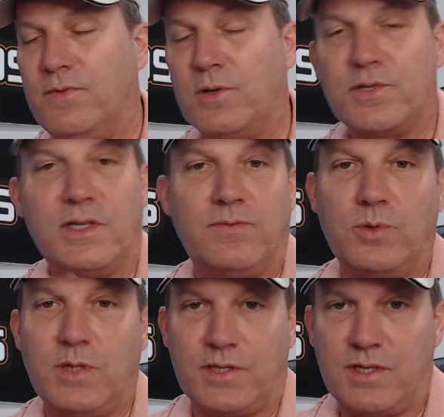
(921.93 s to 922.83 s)
or see if you
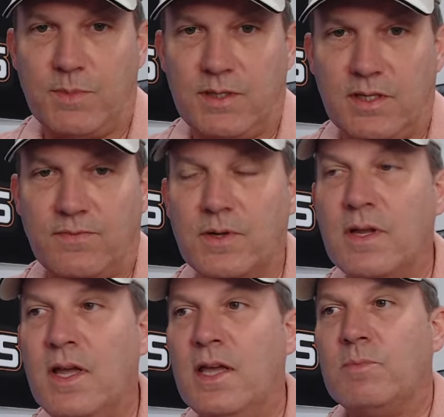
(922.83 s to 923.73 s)
get something different,
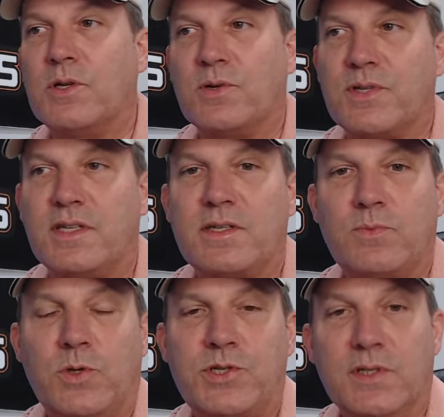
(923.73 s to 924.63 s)
because that's
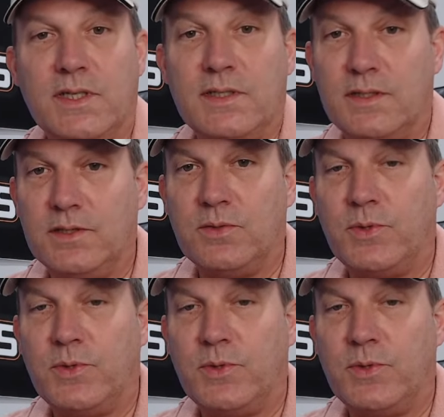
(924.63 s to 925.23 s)
what you need to do.